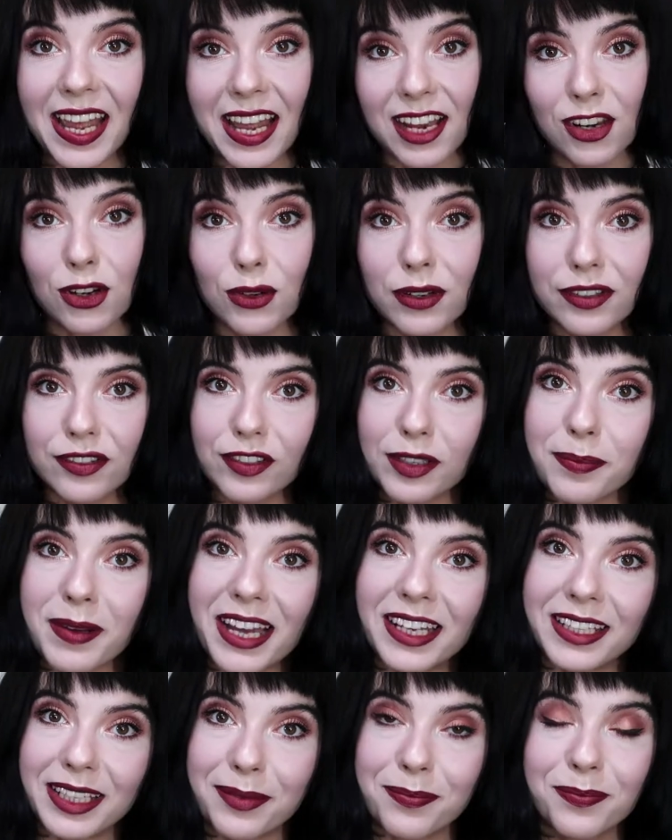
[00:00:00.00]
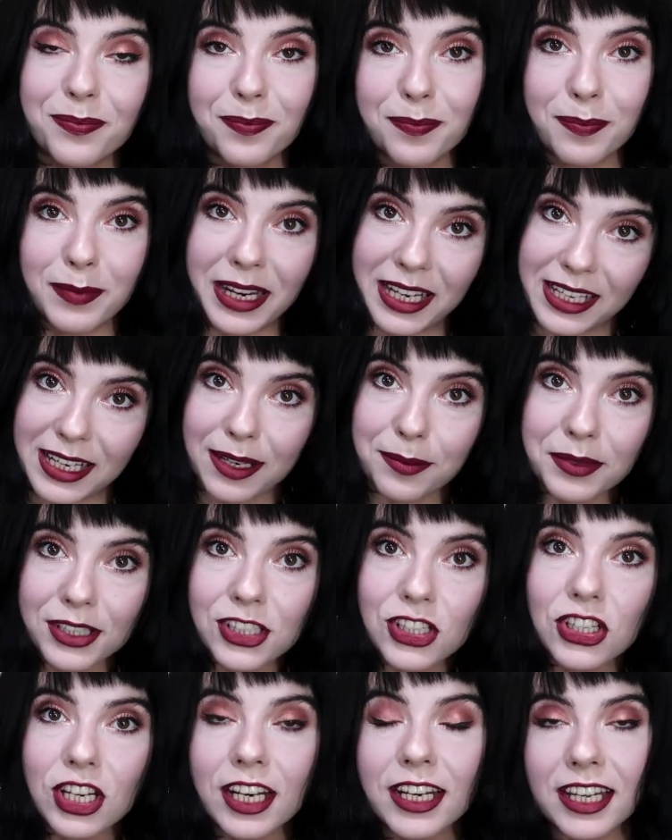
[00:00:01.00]
Hello everybody, my name
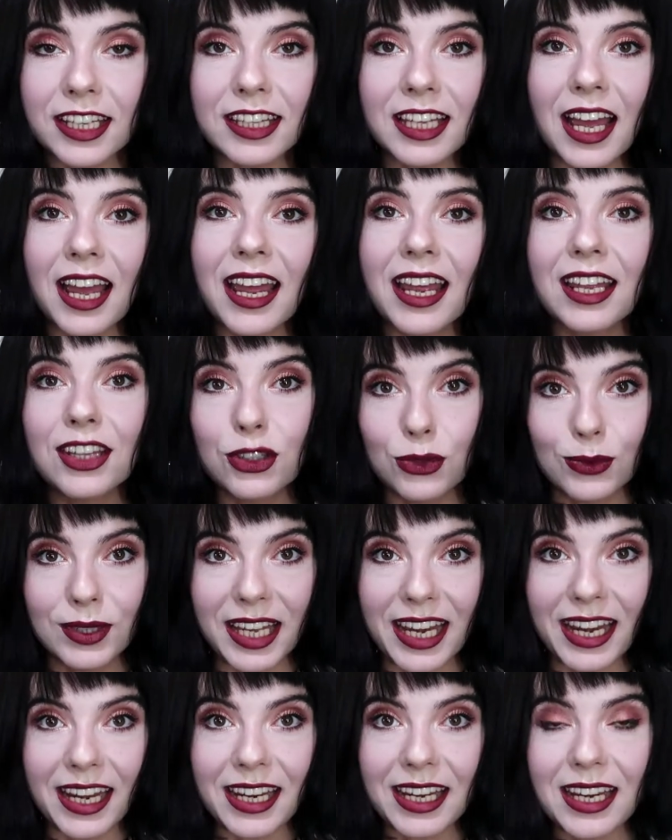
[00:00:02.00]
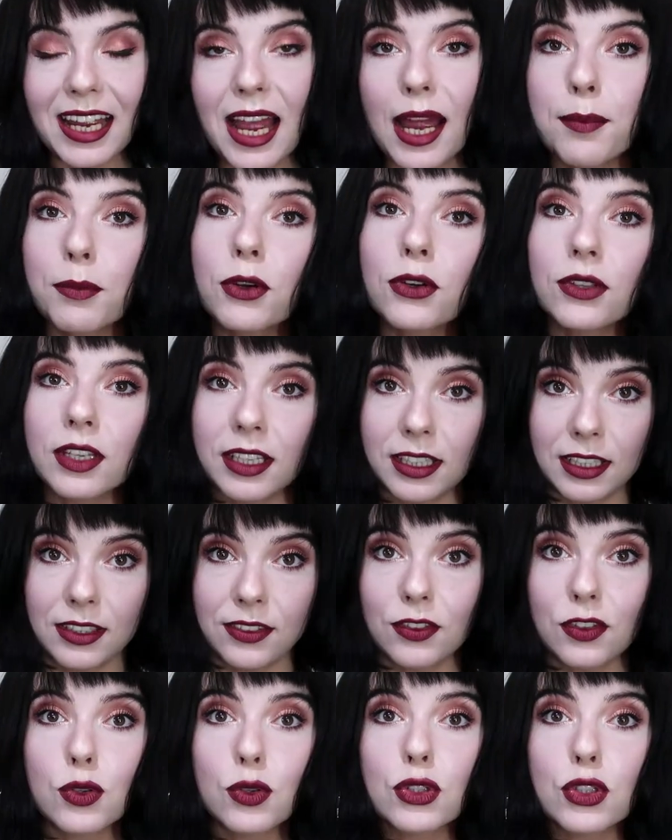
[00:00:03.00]
is Żaneta and today I'm gonna
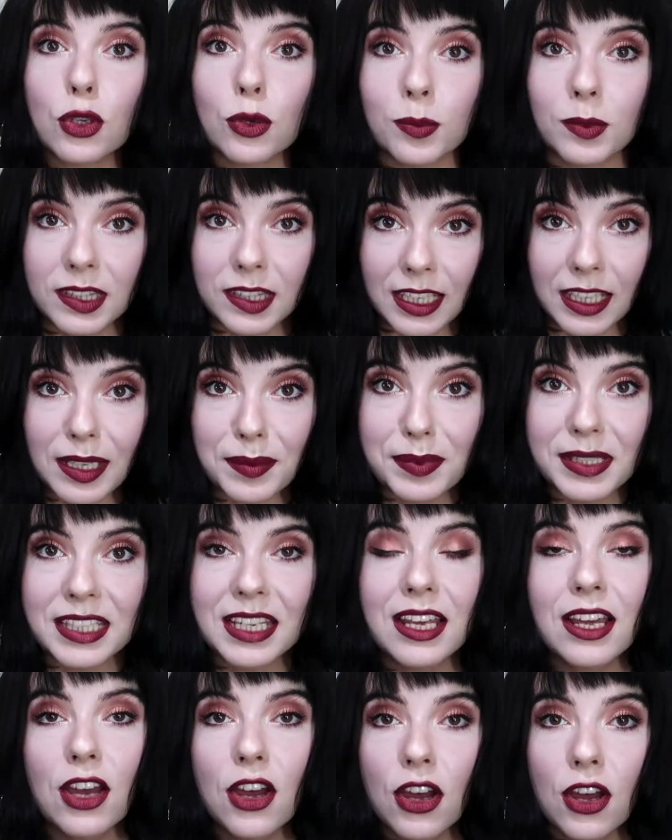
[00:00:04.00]
give you some tips